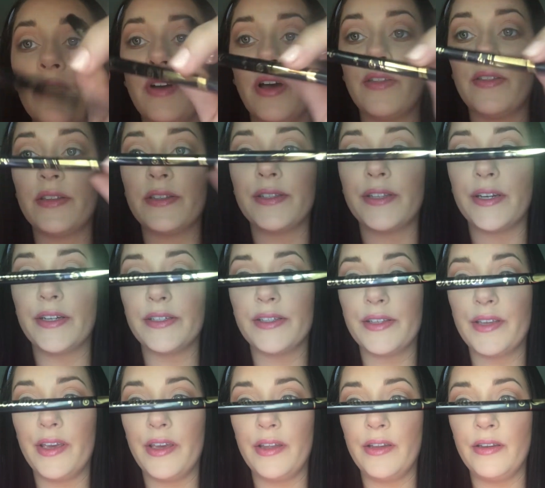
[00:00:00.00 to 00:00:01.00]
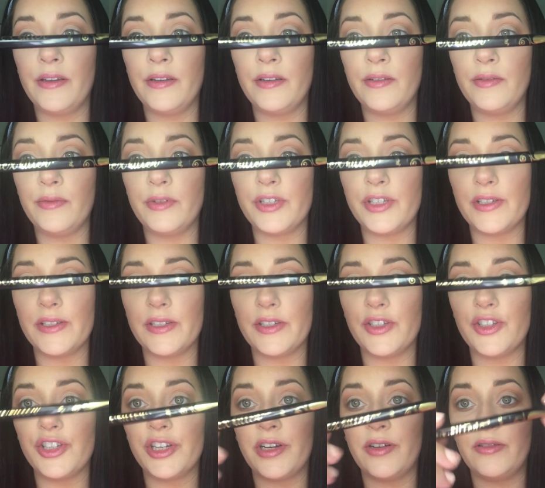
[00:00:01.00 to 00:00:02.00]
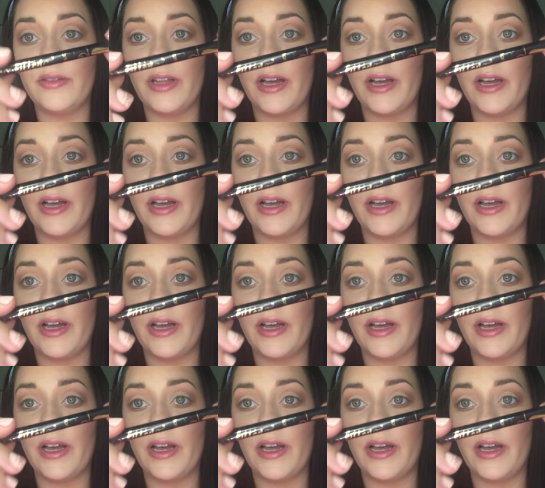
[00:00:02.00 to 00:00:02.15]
I've got the Sex Kitten, which is a gel